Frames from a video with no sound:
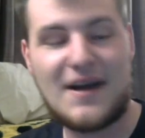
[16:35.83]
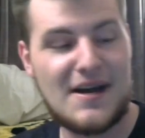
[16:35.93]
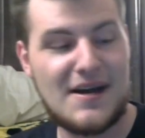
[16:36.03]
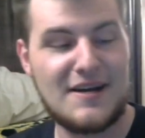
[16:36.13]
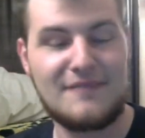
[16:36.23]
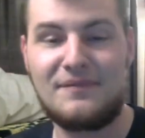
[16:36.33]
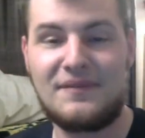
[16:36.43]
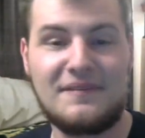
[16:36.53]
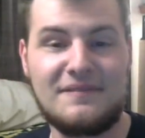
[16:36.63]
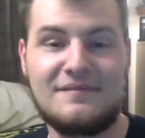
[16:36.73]
I'm
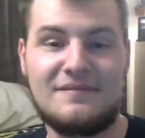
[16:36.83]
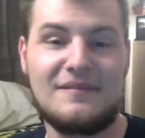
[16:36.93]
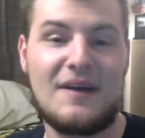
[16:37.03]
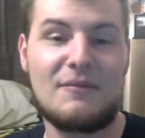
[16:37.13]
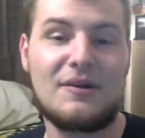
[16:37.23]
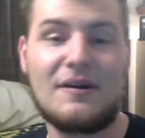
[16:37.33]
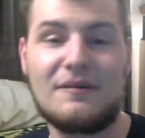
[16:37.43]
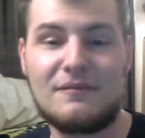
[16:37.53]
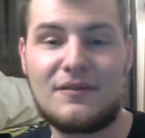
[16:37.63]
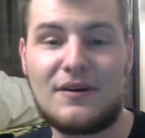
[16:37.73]
going
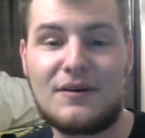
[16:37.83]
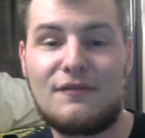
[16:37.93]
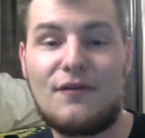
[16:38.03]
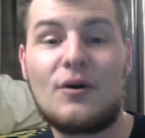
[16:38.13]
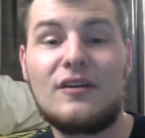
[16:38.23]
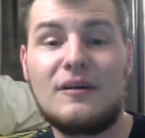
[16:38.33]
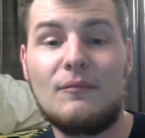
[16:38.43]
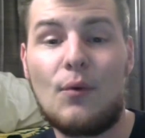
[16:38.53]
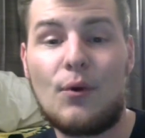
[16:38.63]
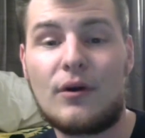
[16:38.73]
to start focusing
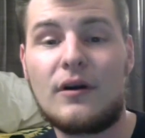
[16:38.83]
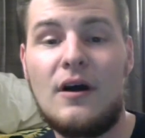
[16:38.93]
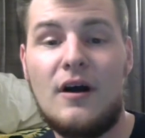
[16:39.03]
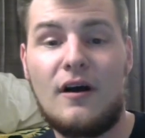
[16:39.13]
more